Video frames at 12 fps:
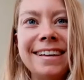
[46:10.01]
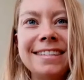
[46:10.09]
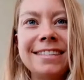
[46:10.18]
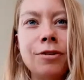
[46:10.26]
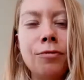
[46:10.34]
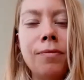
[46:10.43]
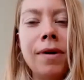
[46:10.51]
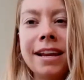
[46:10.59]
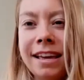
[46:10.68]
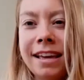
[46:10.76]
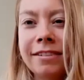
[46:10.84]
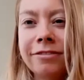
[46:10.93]
So, what
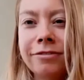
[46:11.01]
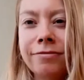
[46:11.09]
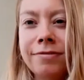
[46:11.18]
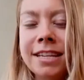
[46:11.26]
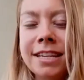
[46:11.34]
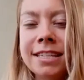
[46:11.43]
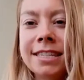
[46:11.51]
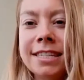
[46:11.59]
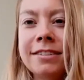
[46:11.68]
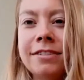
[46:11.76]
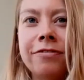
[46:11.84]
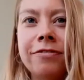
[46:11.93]
if we
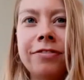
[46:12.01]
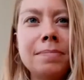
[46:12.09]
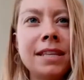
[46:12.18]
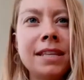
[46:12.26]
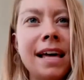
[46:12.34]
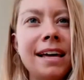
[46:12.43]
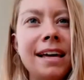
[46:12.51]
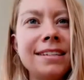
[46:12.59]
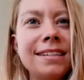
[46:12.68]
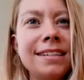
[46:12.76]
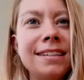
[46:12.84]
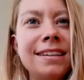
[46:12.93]
just flipped that